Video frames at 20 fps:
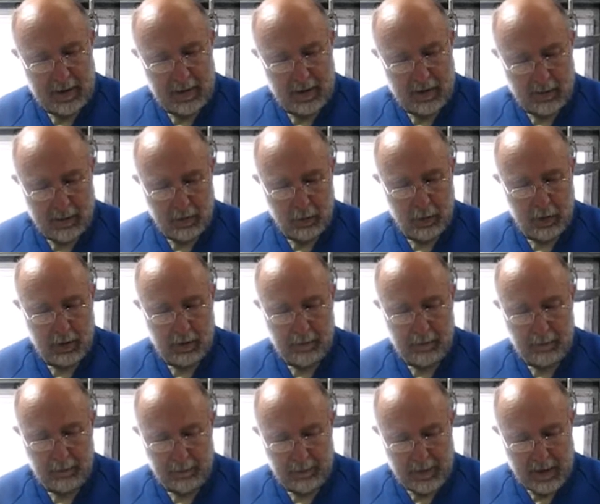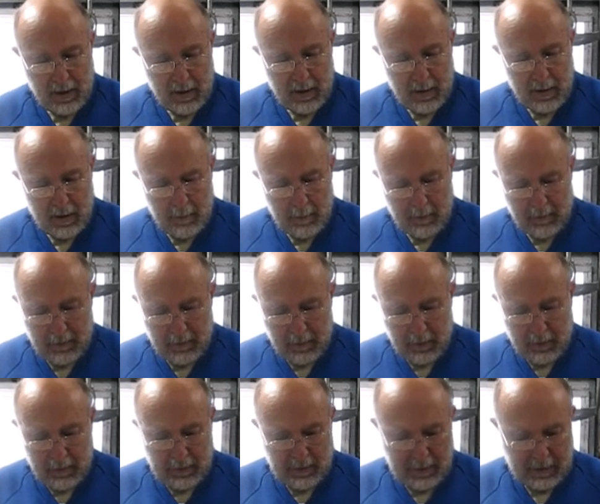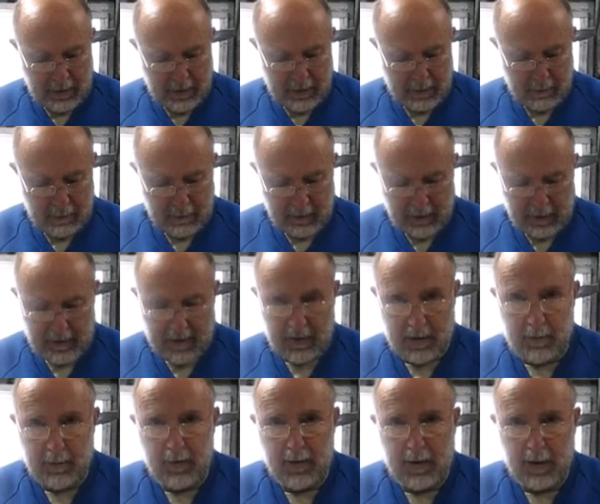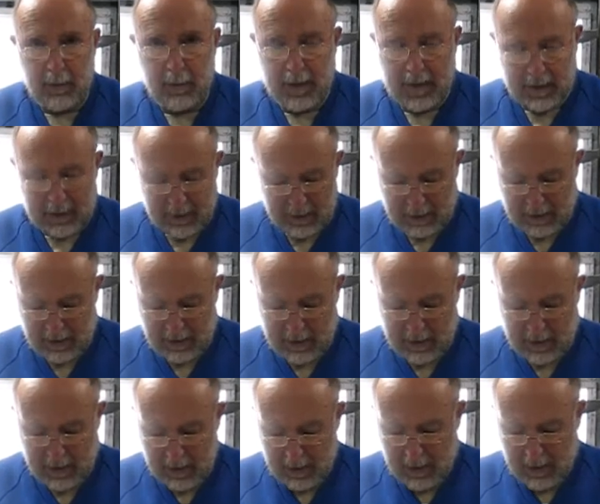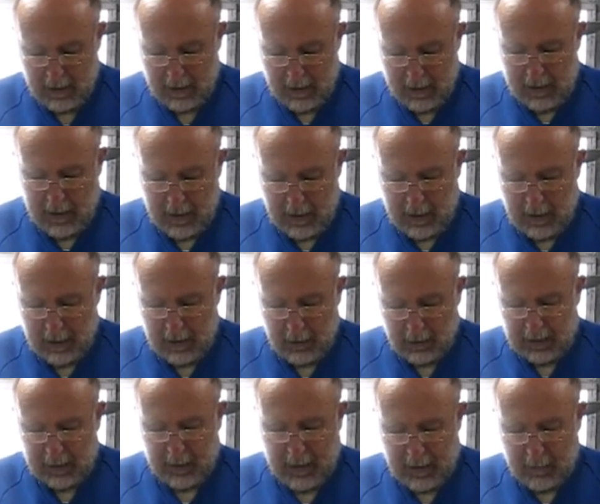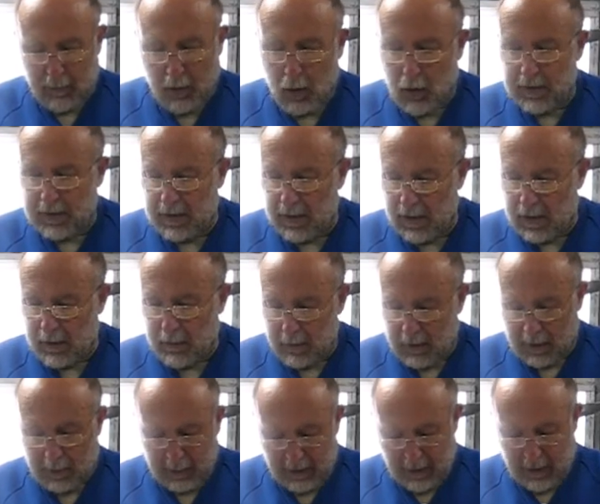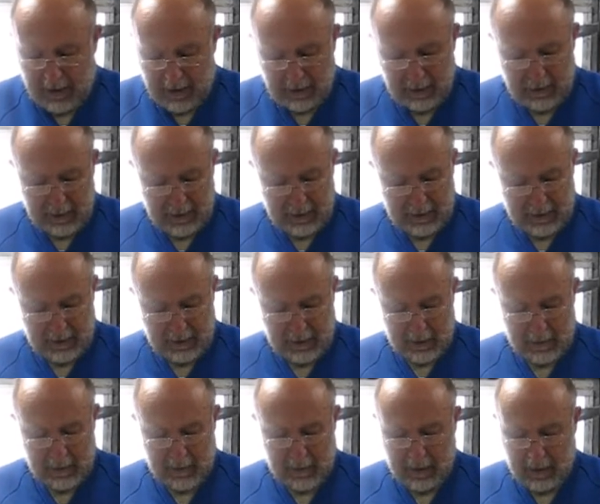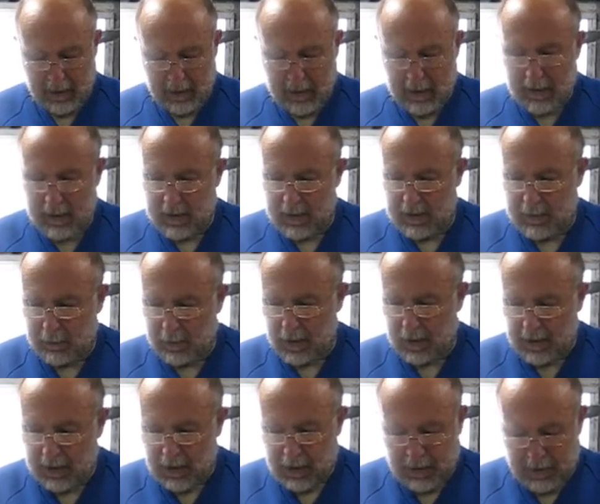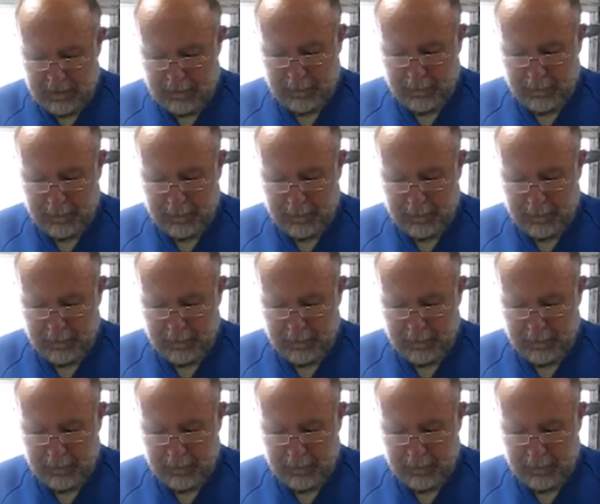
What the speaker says: and I will. Before I consider putting it back in the car, I'll spend more time applying this polish.